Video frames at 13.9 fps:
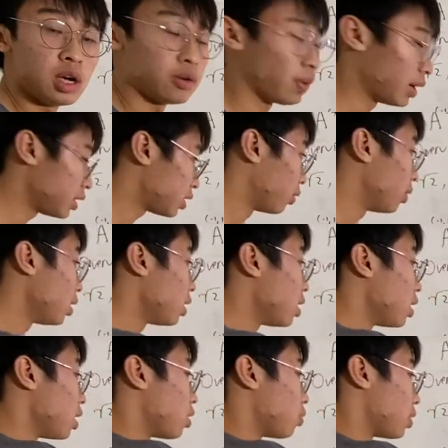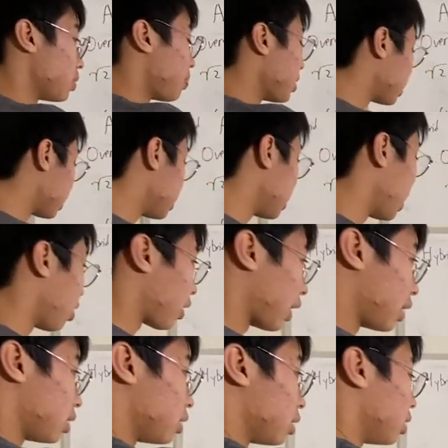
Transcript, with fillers: right? So we basically say, okay,